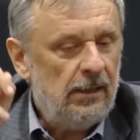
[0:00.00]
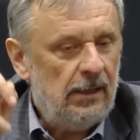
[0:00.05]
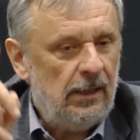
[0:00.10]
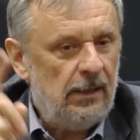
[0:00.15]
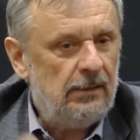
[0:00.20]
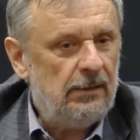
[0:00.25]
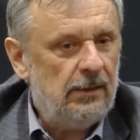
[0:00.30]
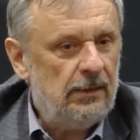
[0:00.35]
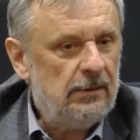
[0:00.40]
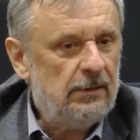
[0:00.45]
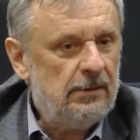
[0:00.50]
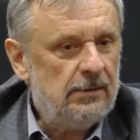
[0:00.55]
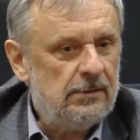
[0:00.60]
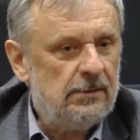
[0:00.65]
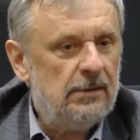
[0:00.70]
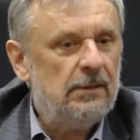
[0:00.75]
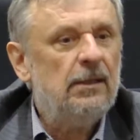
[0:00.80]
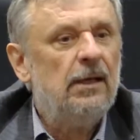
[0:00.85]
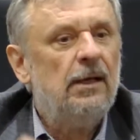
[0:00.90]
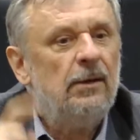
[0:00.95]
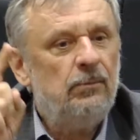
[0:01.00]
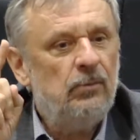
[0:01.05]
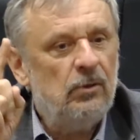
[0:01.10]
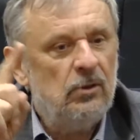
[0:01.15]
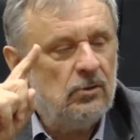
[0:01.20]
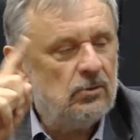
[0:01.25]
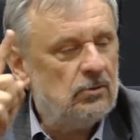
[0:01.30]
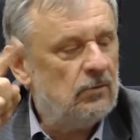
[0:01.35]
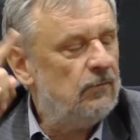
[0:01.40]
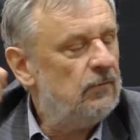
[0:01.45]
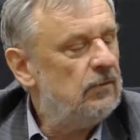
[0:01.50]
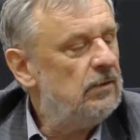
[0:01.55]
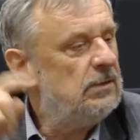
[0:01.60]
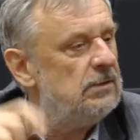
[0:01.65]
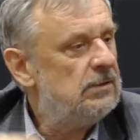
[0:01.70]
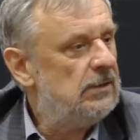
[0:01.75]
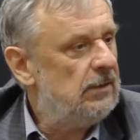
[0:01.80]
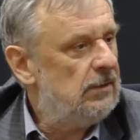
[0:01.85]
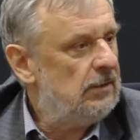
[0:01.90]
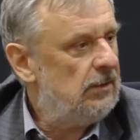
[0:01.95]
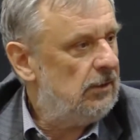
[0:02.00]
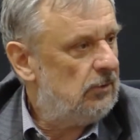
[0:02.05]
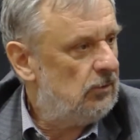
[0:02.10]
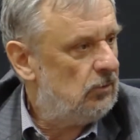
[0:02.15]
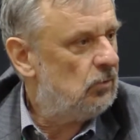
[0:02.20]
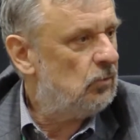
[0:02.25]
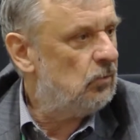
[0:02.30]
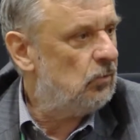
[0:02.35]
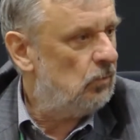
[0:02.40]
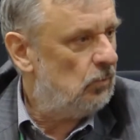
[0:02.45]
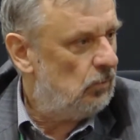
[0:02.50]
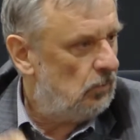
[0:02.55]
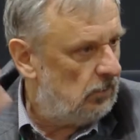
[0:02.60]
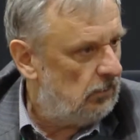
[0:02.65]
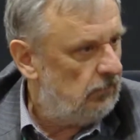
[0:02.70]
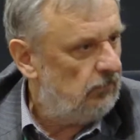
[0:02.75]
And then he said, because of this and that rule.